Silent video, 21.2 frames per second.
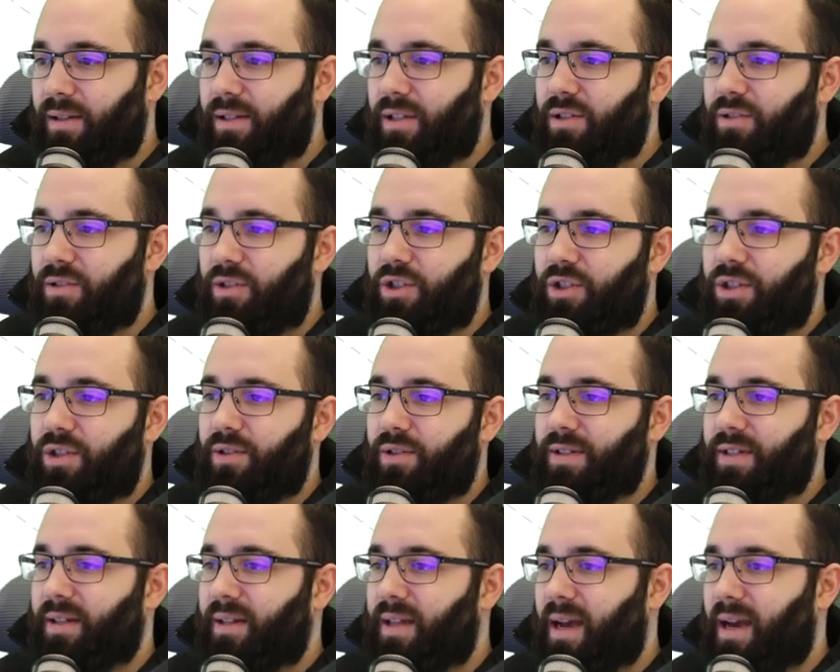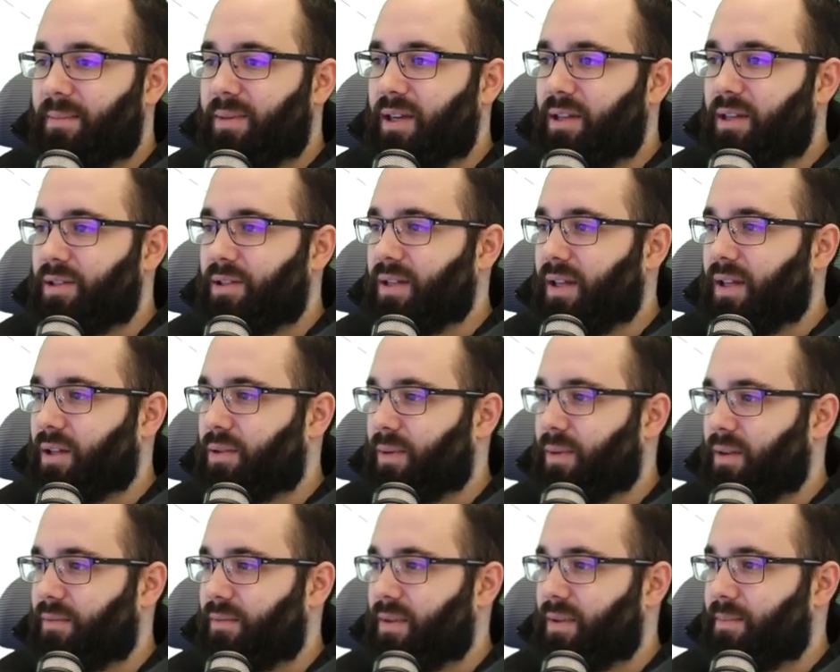So you just use the tab key to select
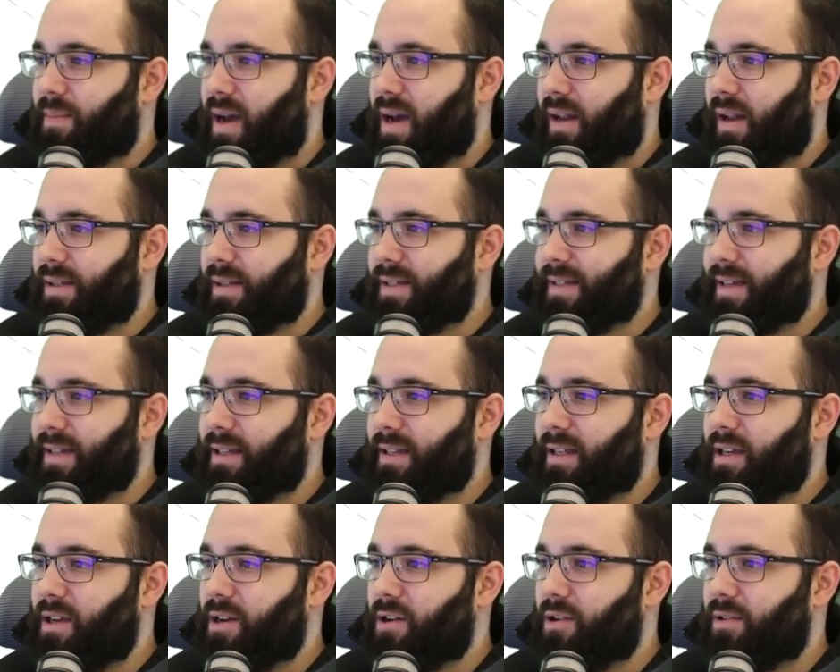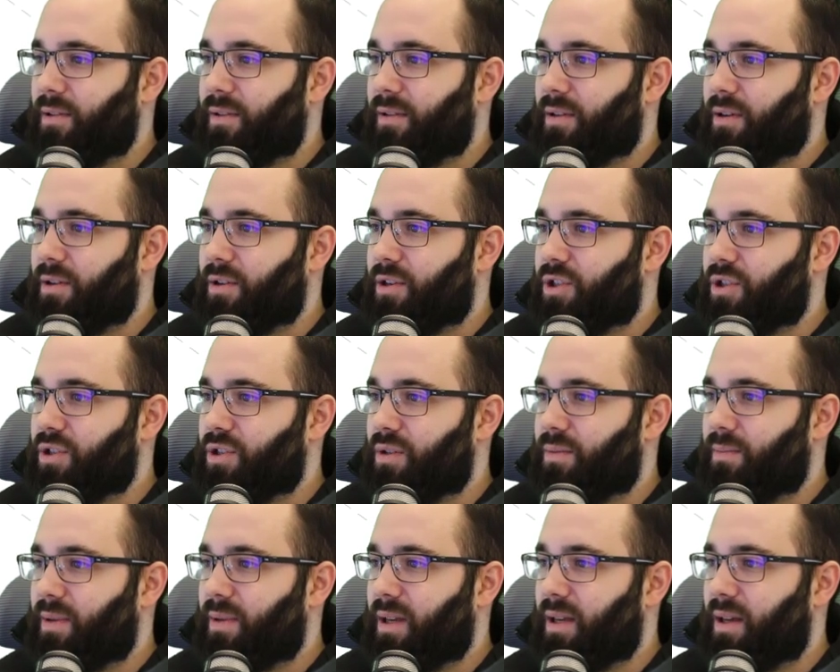one of the panels, and here there
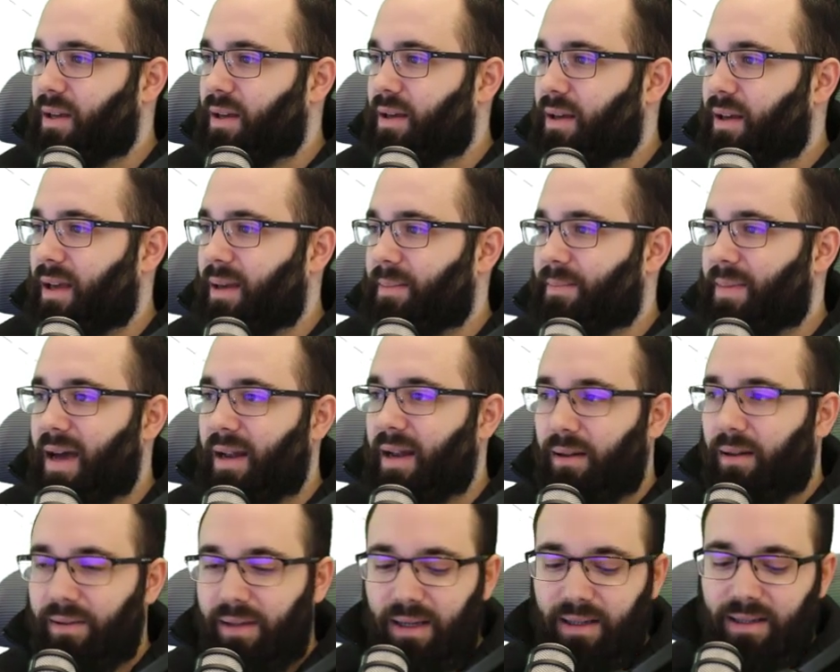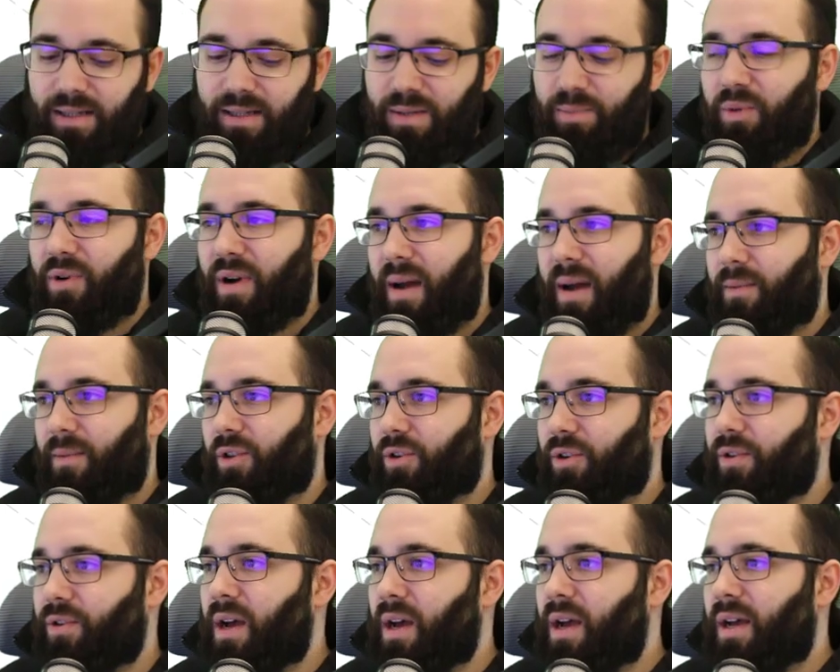should be a panel thickness
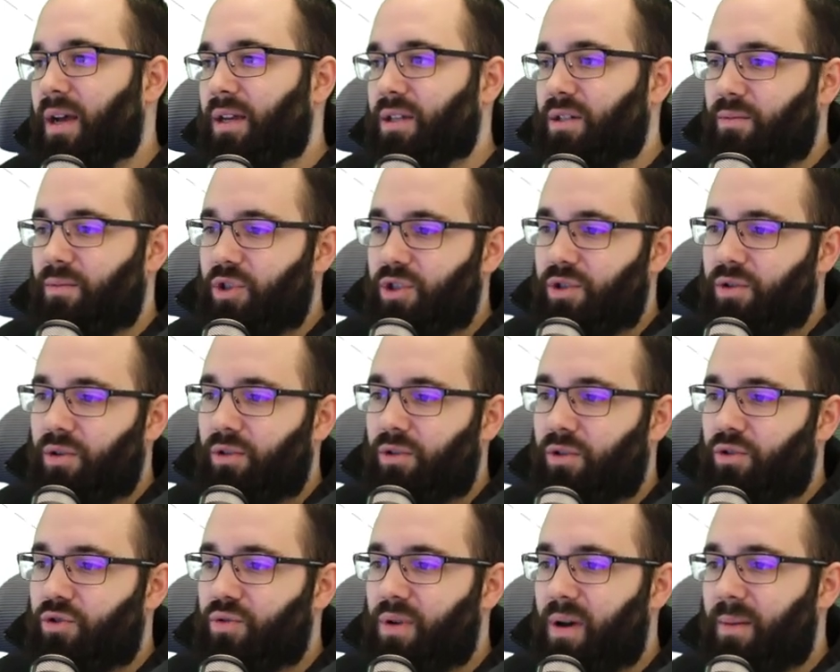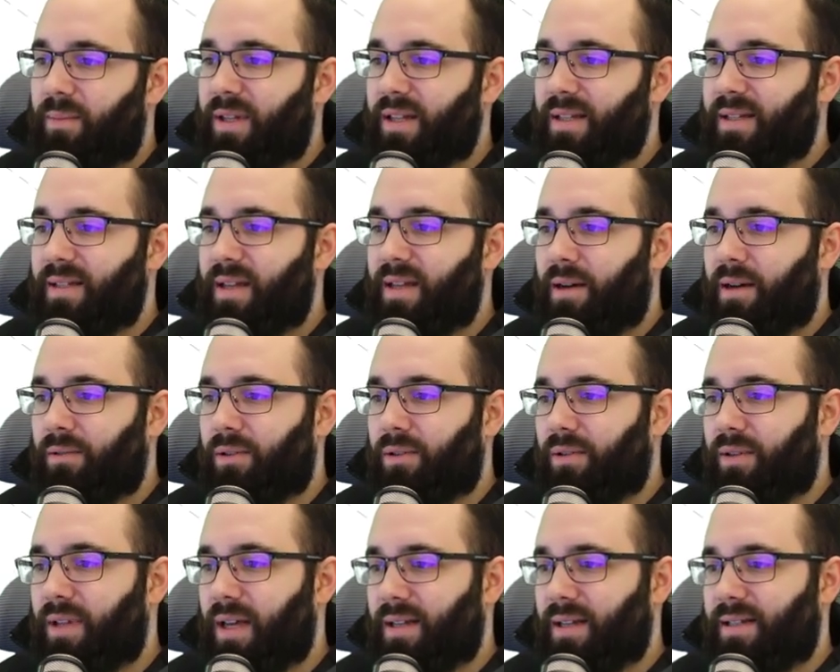parameter, so I'm just going to drop this down to
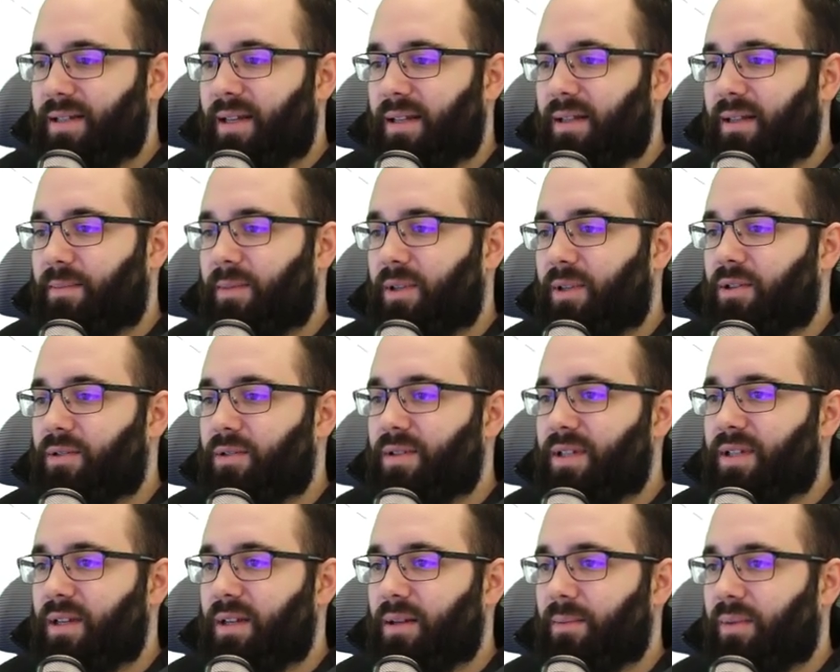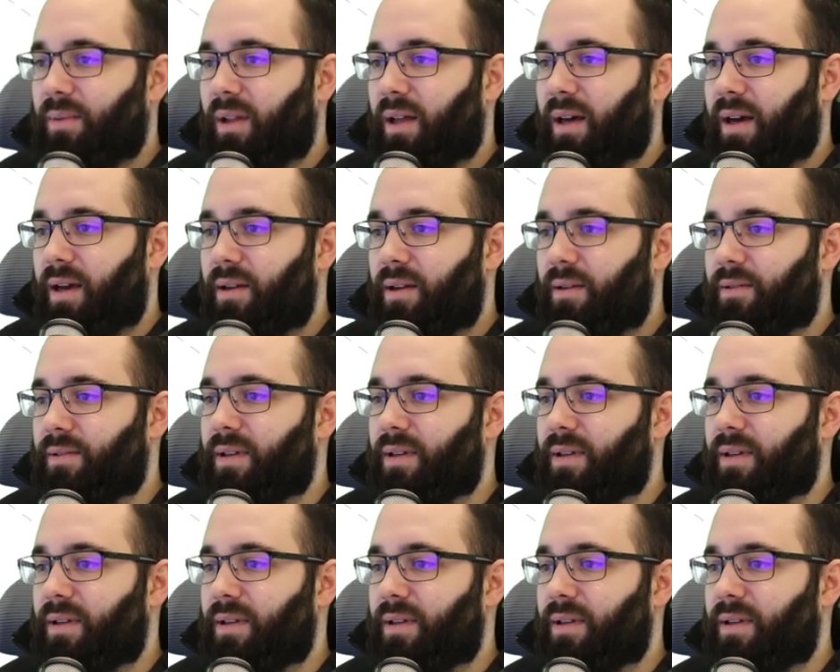ten centimeters, hit apply.